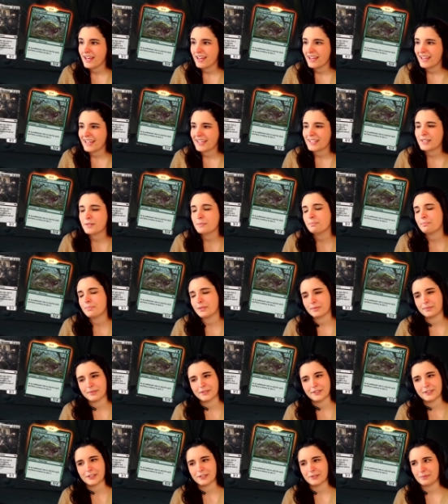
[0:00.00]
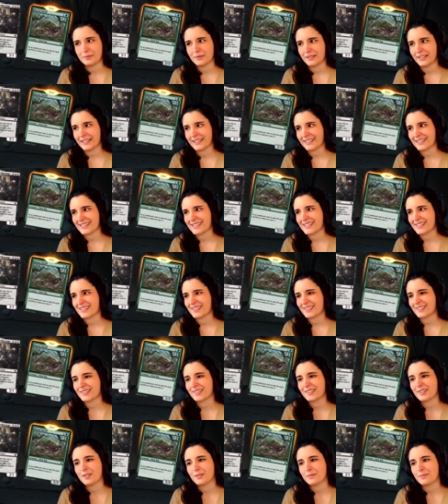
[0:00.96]
and a Biblioplex, a
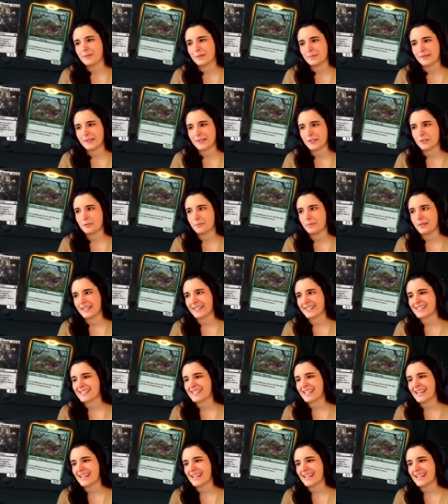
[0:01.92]
good old Biblioplex.